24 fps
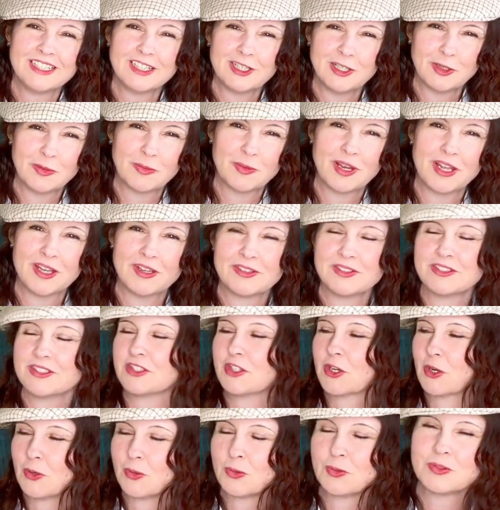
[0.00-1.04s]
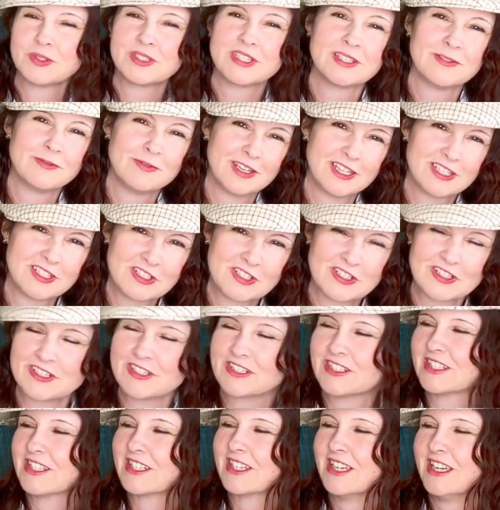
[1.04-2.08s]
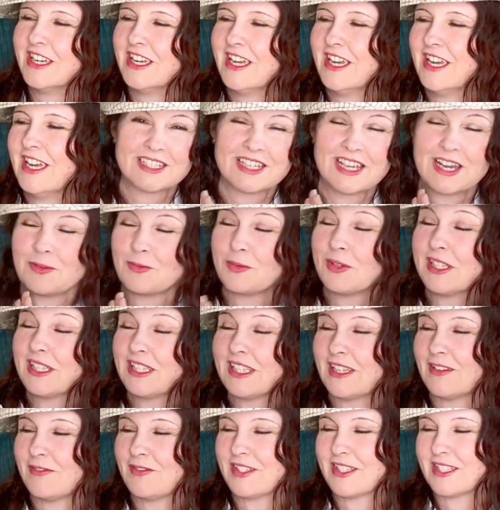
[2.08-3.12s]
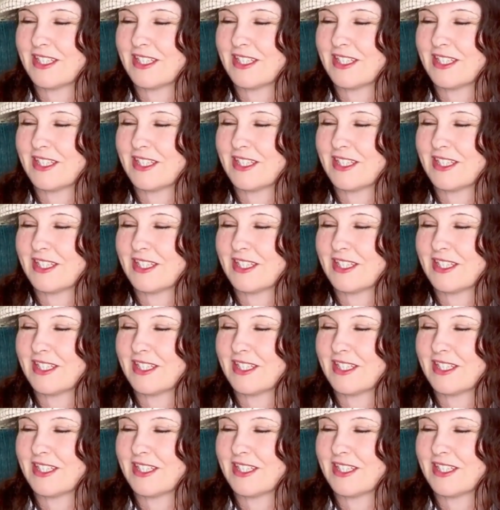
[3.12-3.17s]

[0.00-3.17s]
around Toad's adventures. I really love this